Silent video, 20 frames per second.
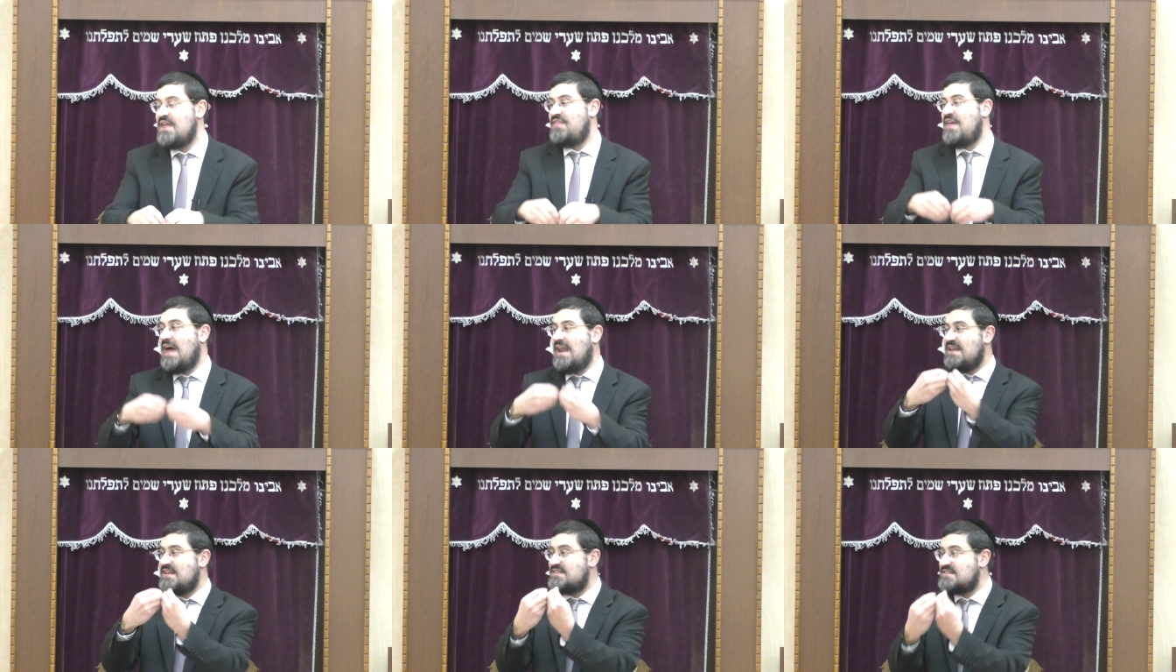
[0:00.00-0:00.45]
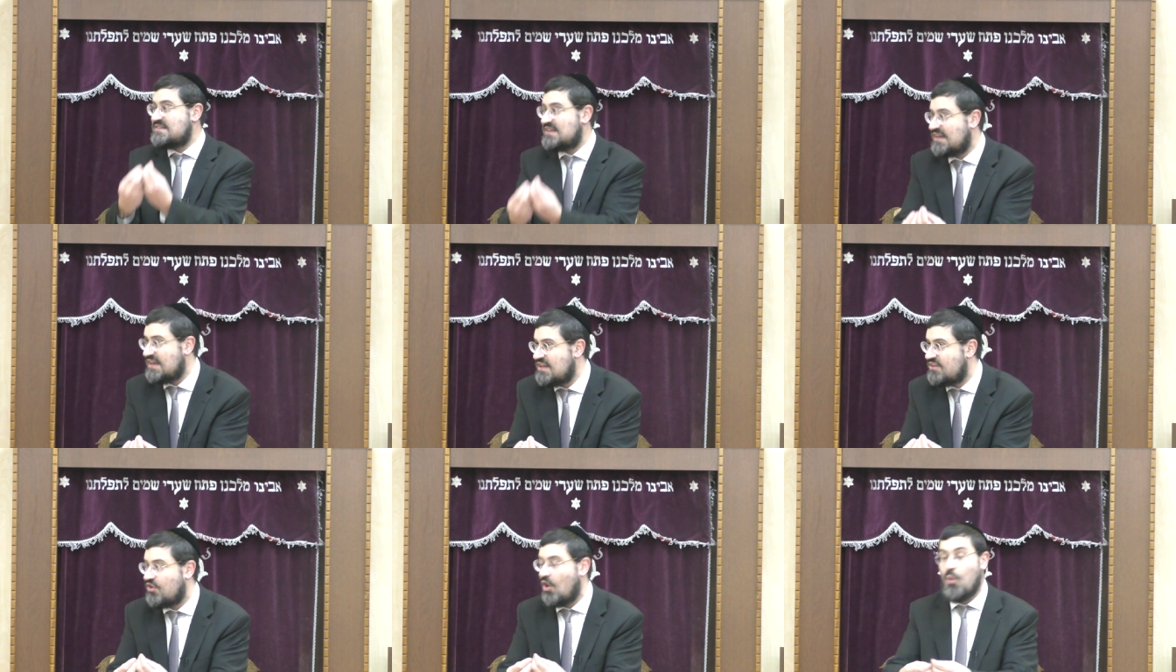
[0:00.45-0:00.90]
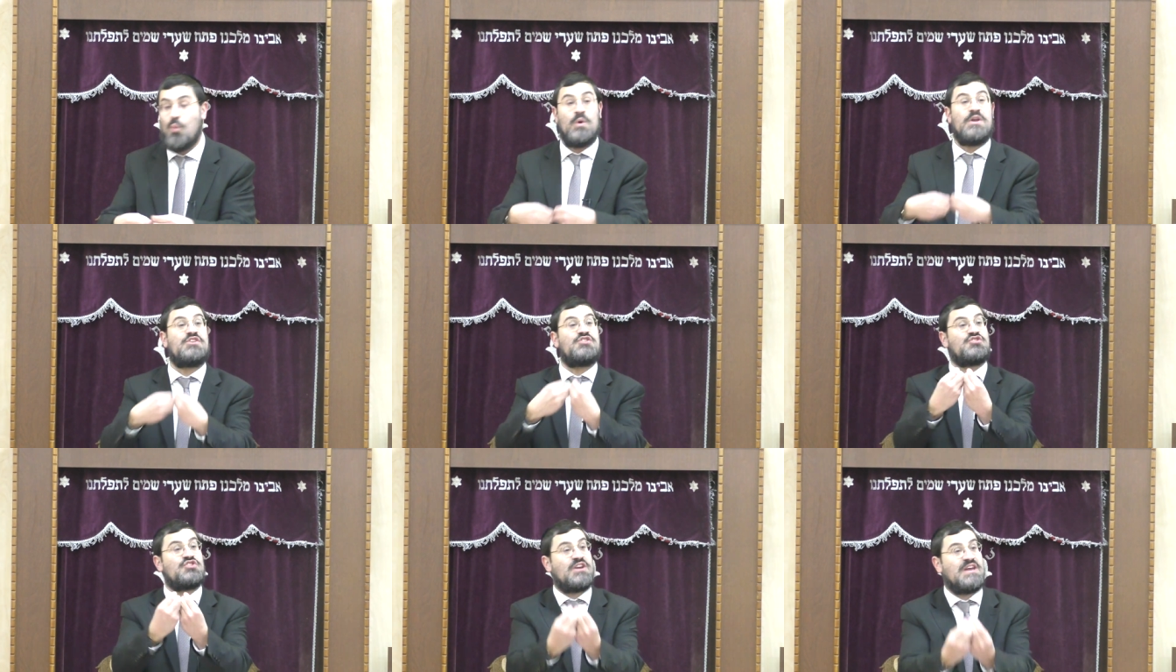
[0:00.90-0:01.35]
That is schita.
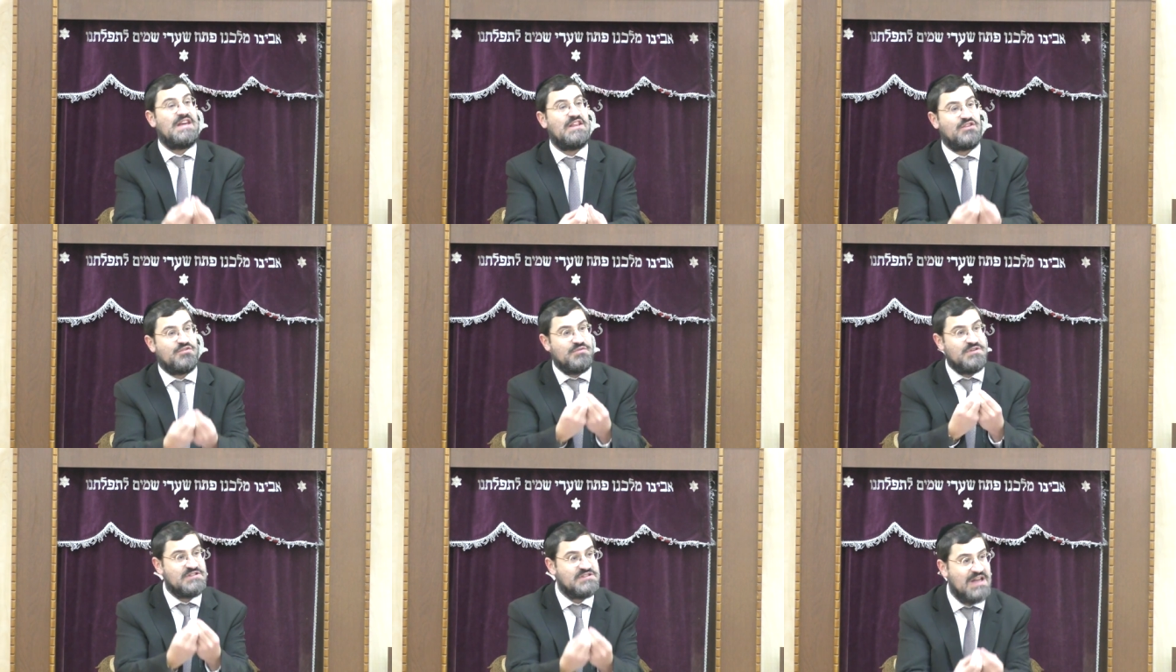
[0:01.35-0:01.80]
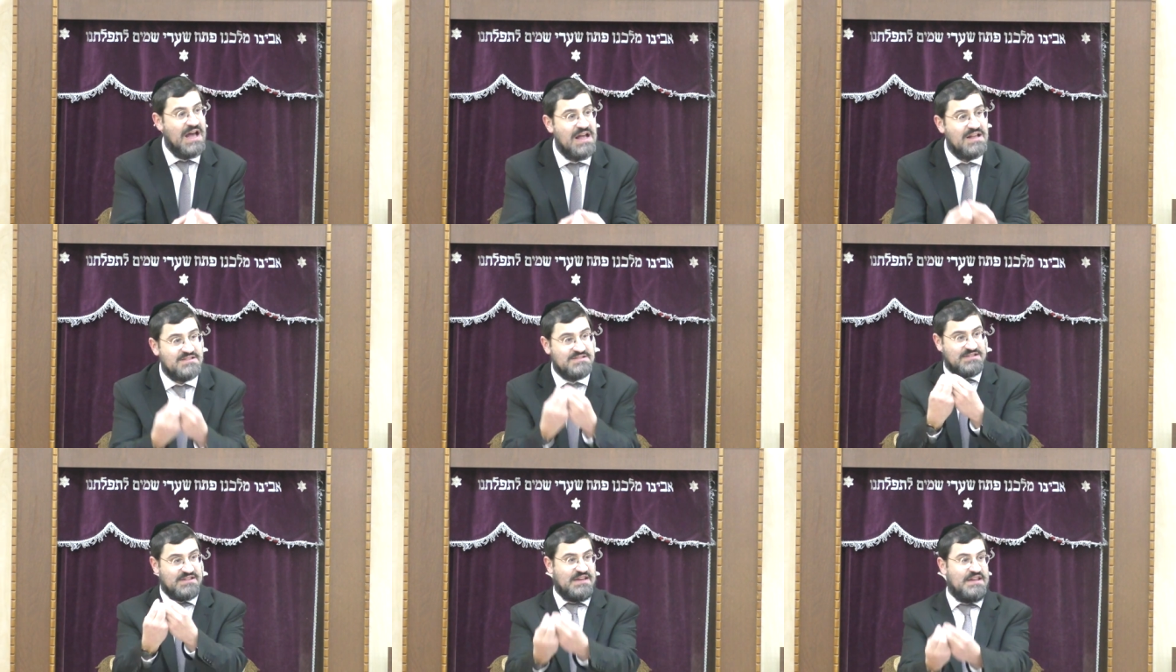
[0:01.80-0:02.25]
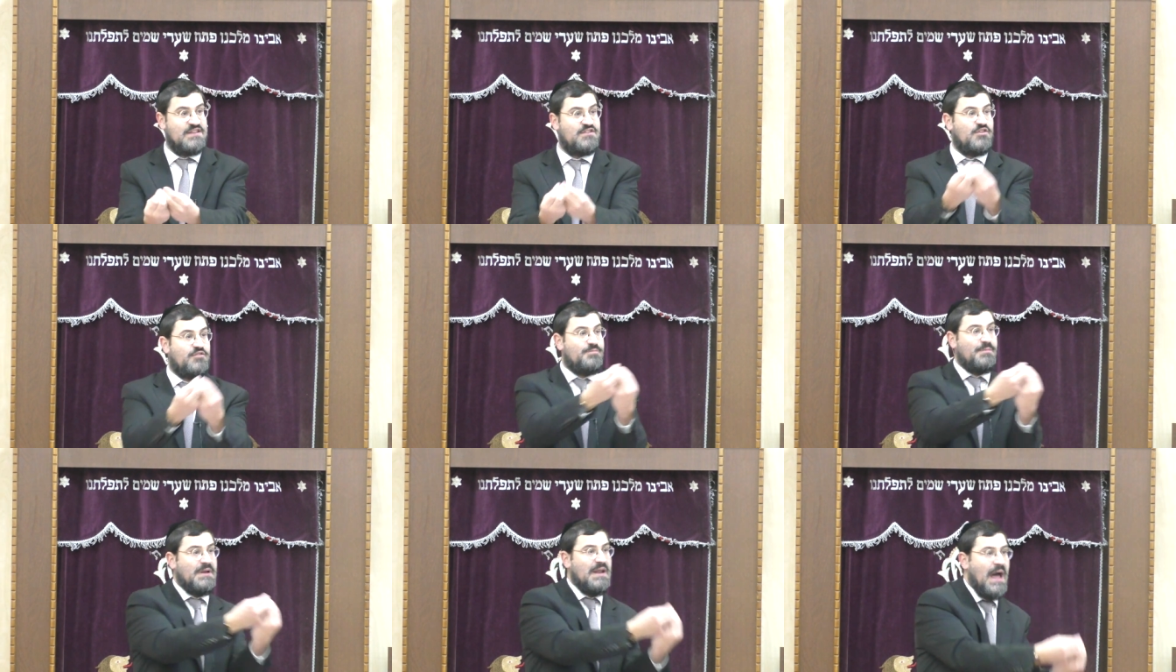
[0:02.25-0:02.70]
Which schita is that?
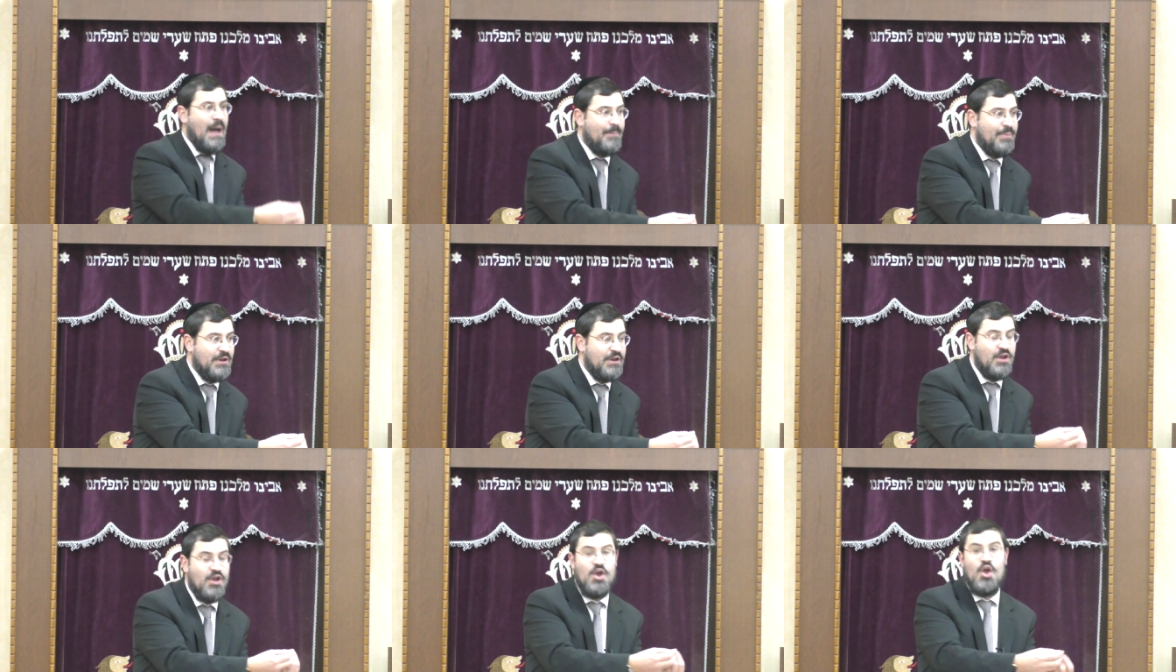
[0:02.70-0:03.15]
Schita of Malaban.